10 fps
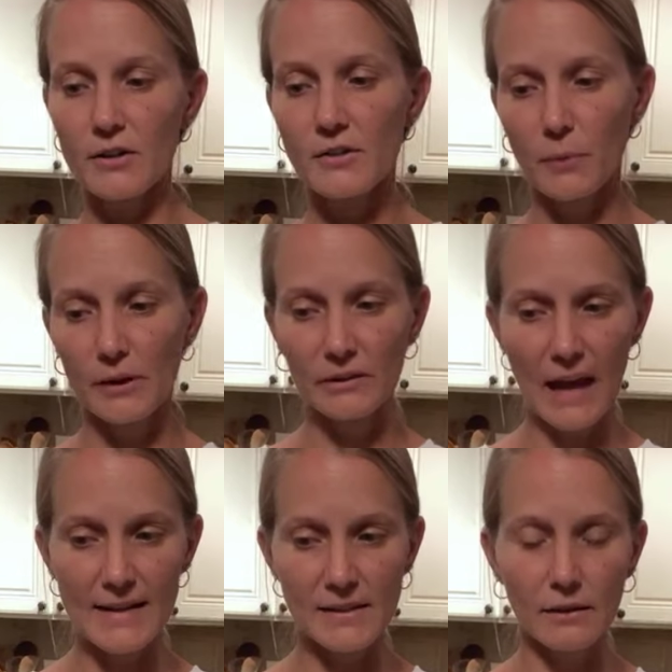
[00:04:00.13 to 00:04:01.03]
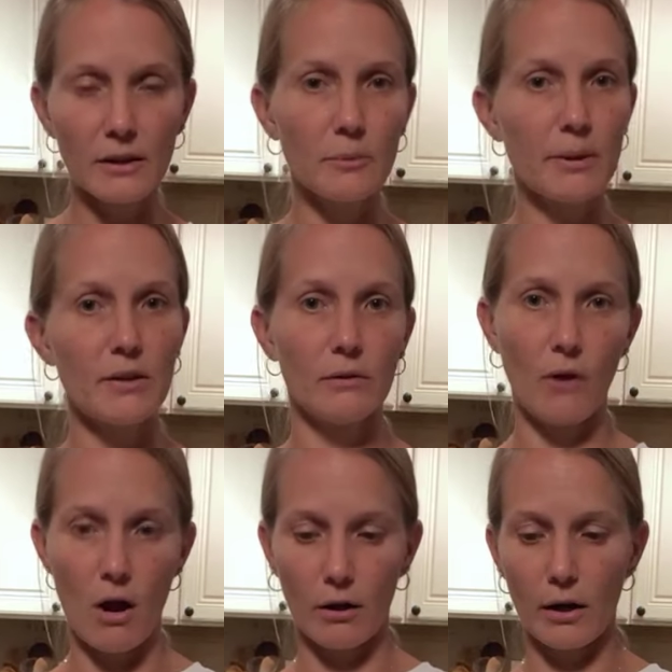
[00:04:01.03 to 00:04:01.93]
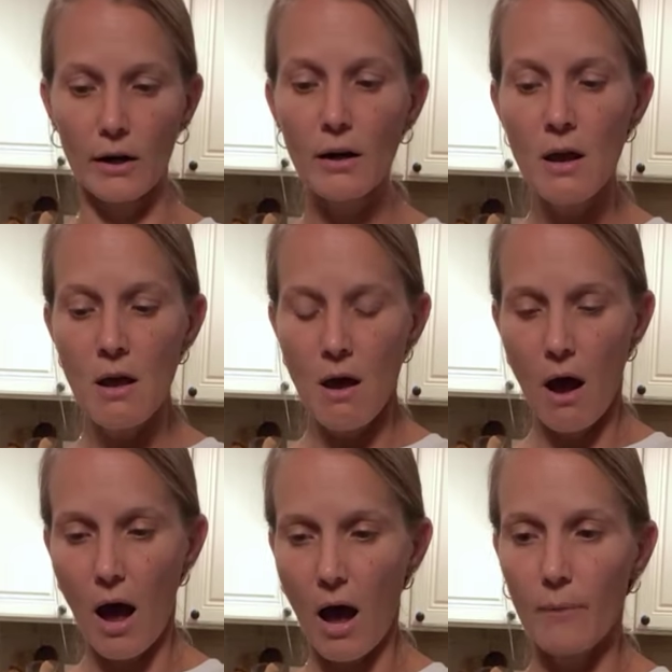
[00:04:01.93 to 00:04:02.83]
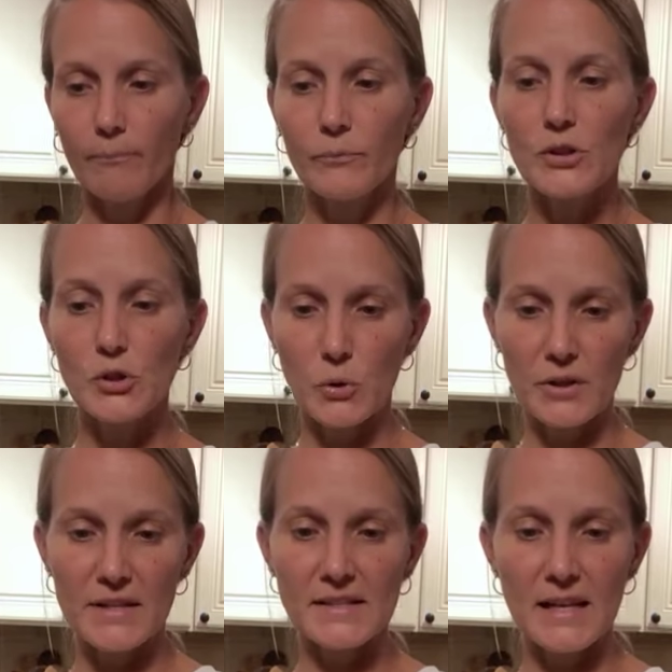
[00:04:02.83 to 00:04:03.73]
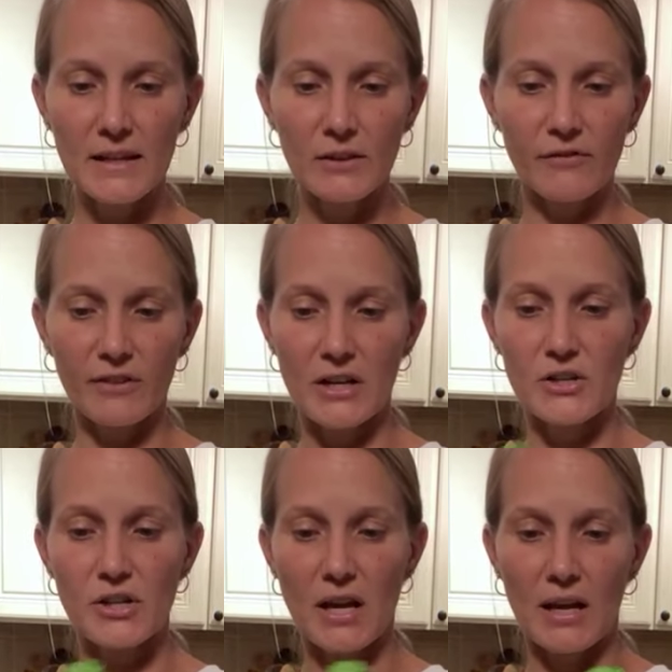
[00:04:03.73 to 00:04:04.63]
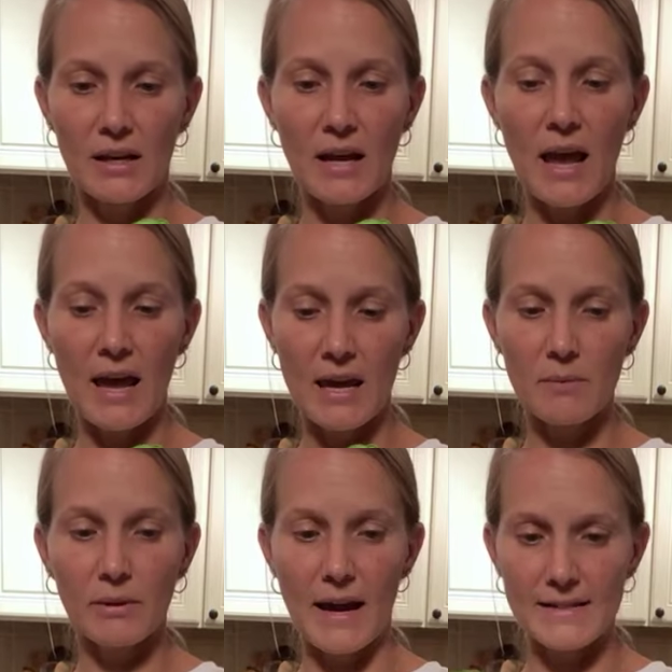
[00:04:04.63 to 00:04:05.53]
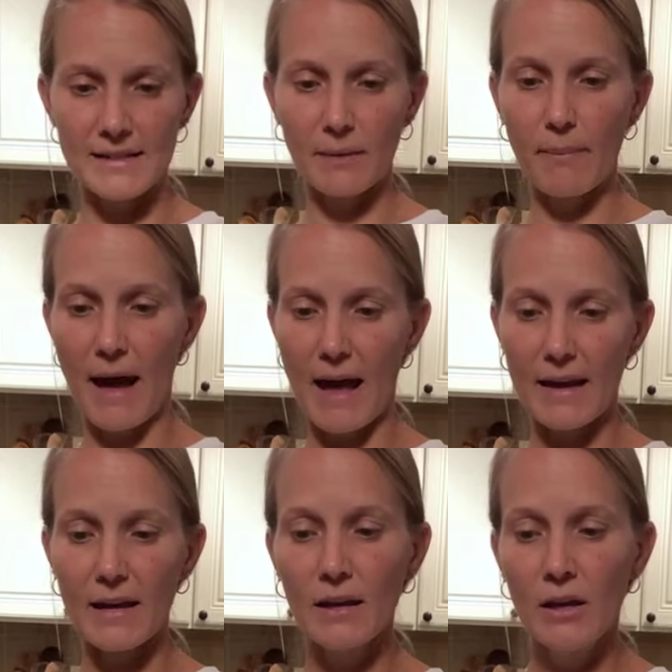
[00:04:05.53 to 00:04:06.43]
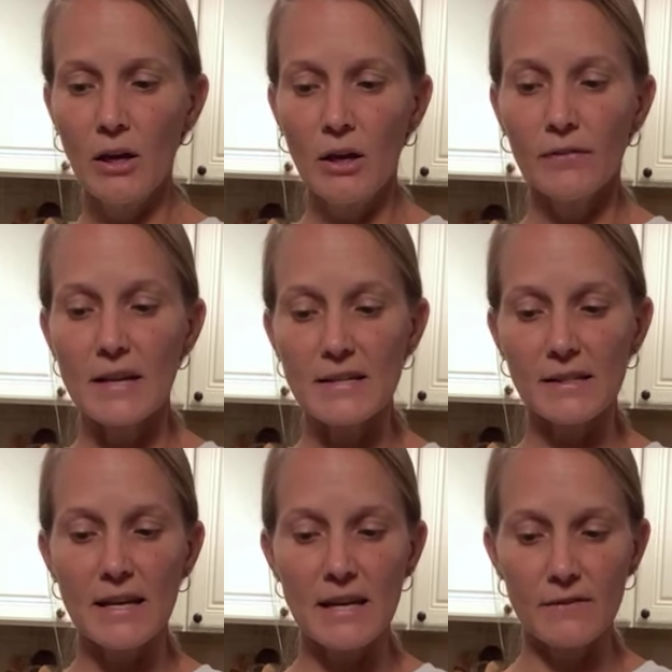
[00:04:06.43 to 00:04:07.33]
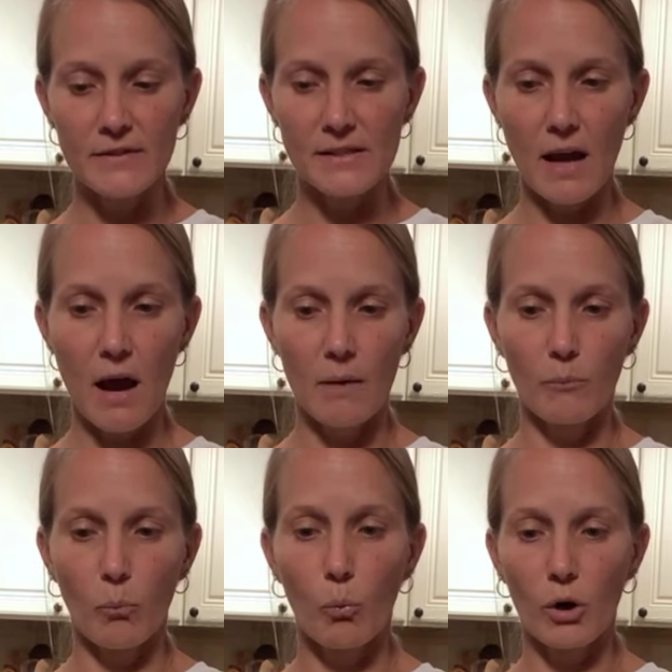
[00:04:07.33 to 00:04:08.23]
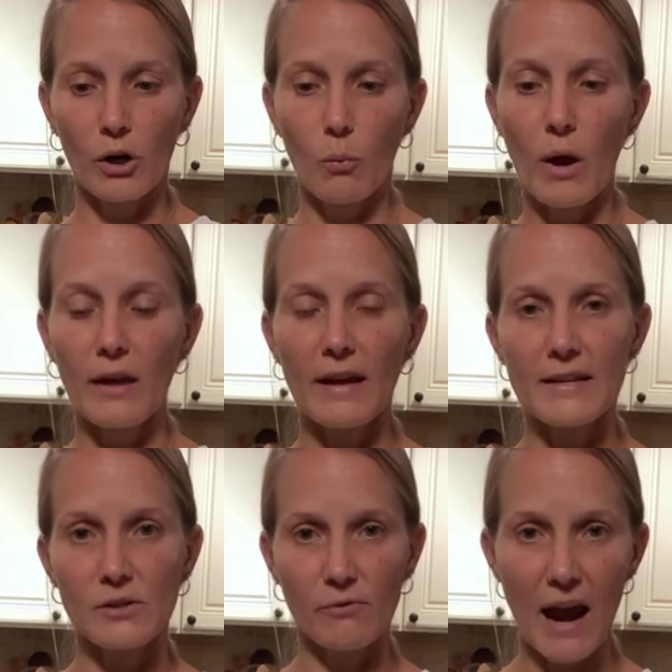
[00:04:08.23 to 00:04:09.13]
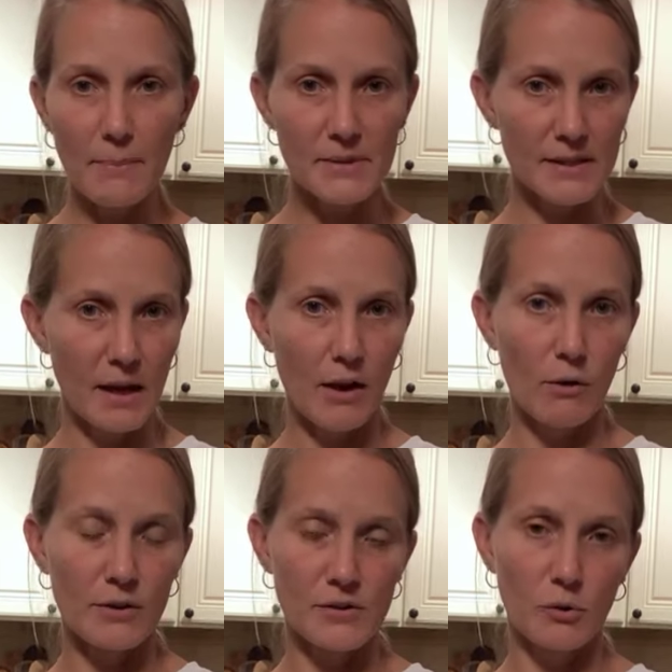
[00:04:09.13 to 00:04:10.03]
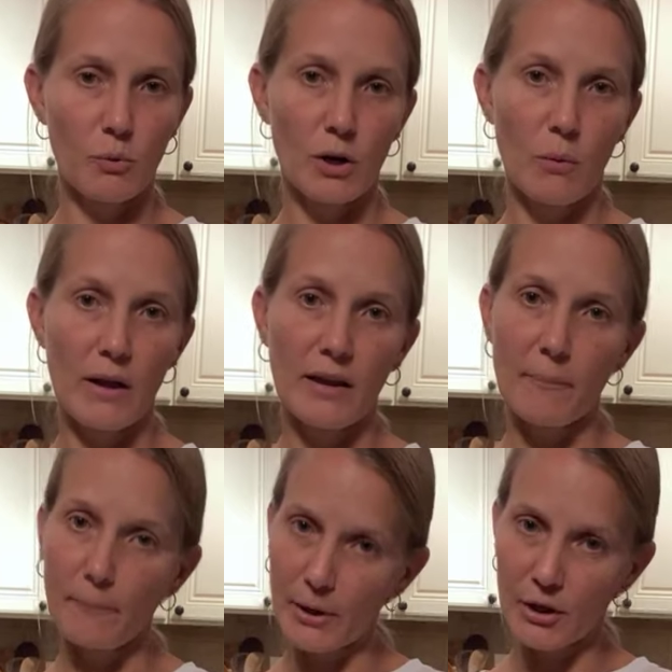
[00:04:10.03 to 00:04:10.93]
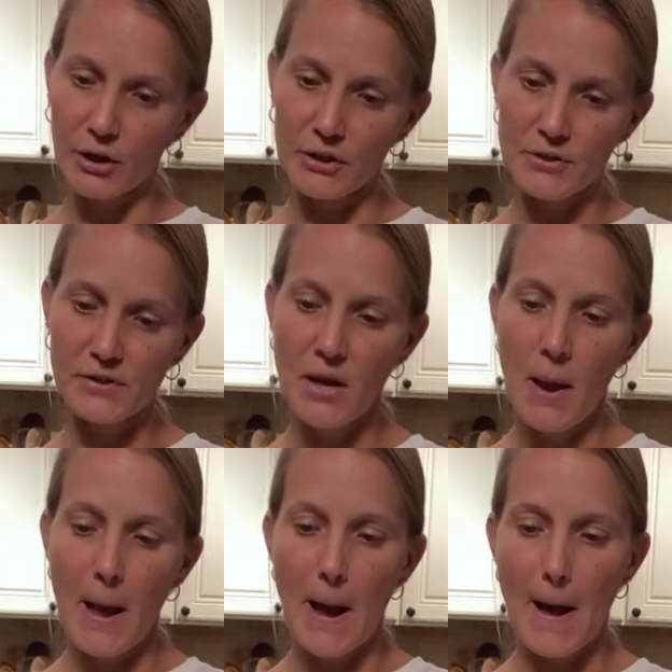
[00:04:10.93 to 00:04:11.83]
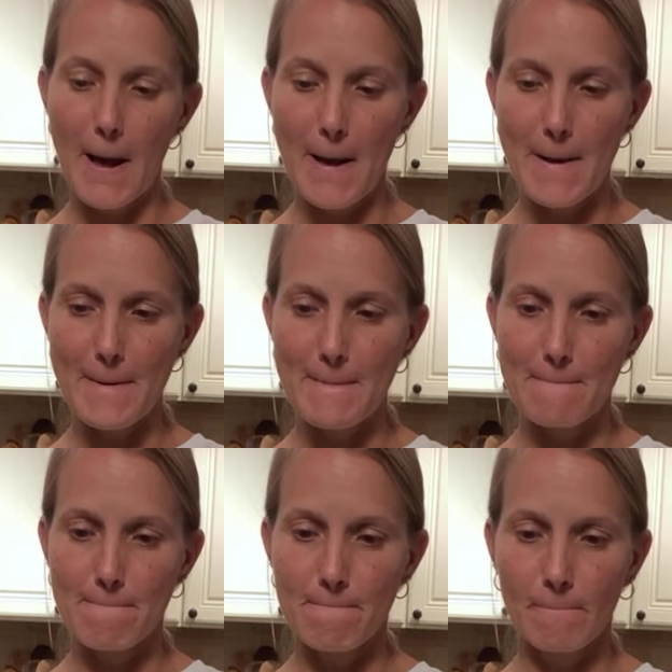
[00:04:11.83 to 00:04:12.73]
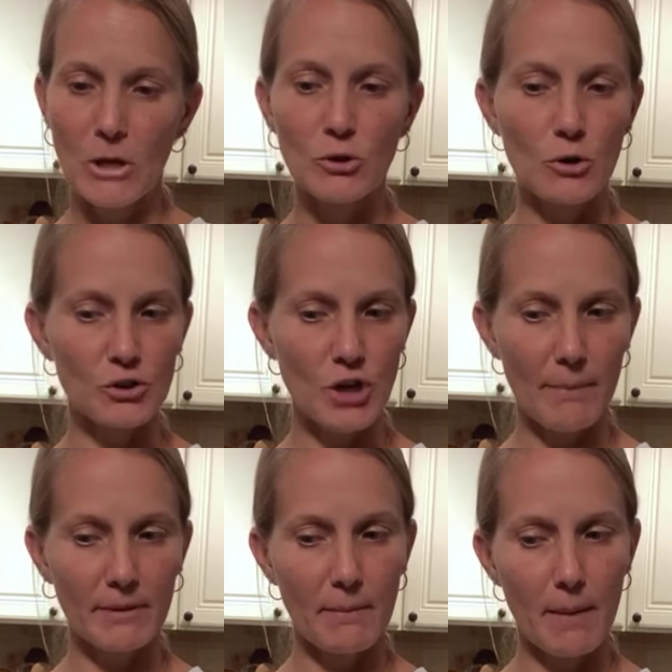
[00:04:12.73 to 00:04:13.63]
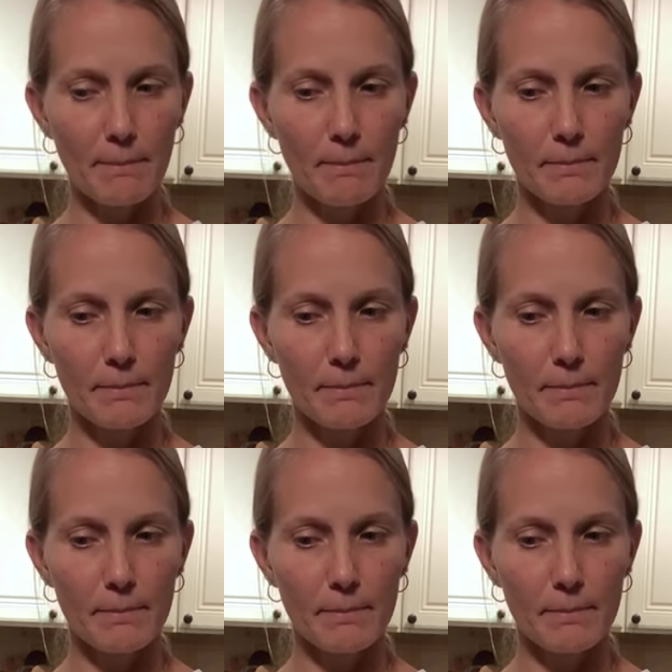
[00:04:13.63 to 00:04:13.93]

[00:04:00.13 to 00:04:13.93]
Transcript: so it'll last a little bit longer. Um, store this in the fridge in a plastic bag. These leaves um, work well as wraps. They also work well on burgers. Um, you can chop them up